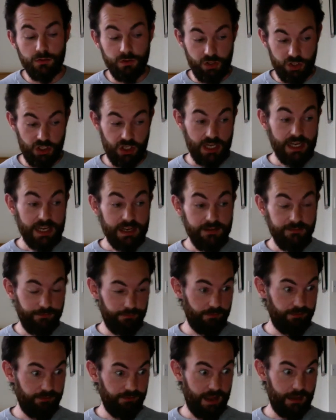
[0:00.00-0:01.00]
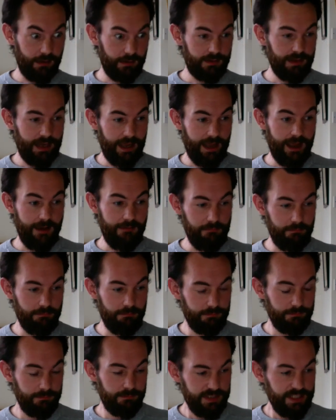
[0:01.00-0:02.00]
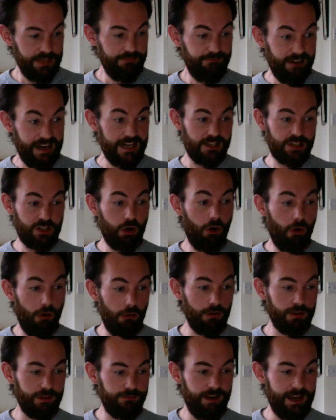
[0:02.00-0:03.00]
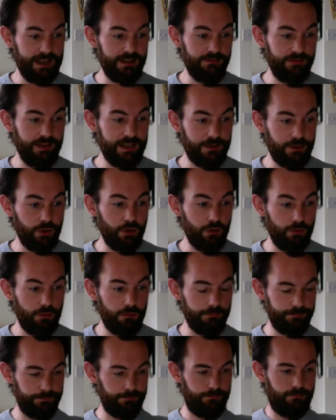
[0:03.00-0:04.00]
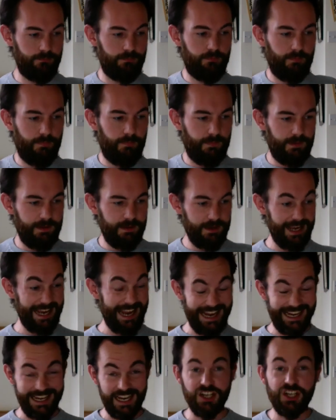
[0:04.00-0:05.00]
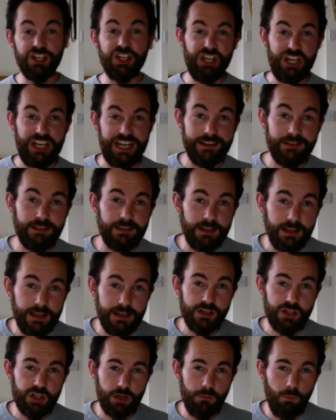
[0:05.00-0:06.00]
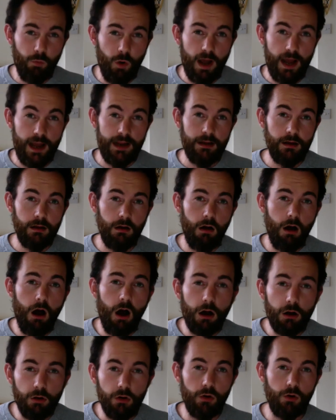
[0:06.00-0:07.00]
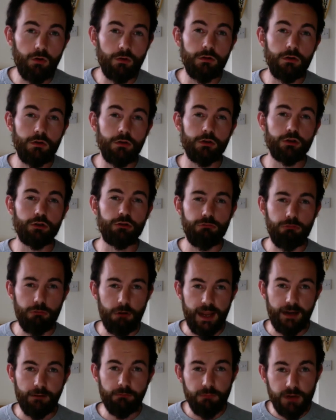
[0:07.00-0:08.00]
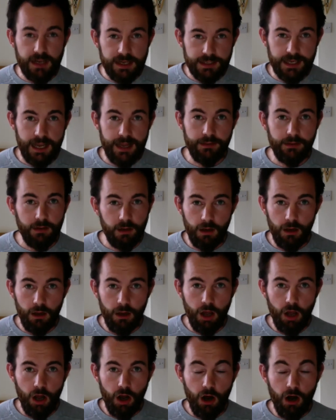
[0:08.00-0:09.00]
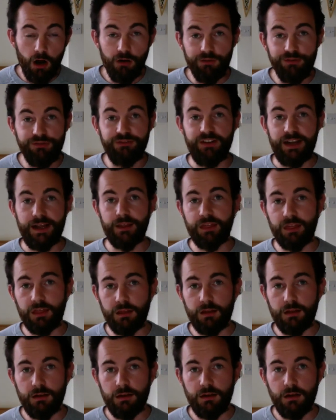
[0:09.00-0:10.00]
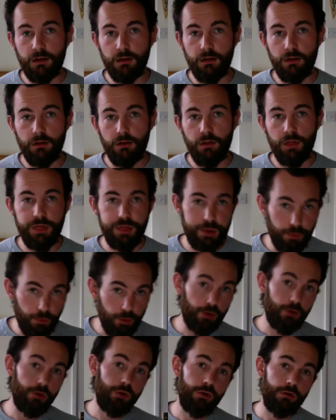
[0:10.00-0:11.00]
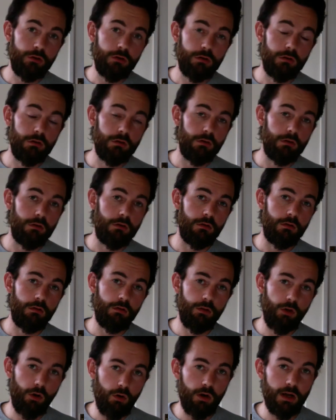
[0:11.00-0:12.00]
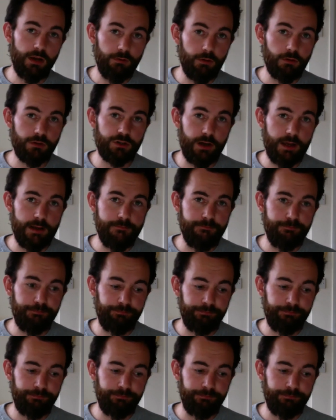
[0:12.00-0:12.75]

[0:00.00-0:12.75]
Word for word: she feels called effectively to initiate in some way our own Great Reset of faith through the Holy Rosary.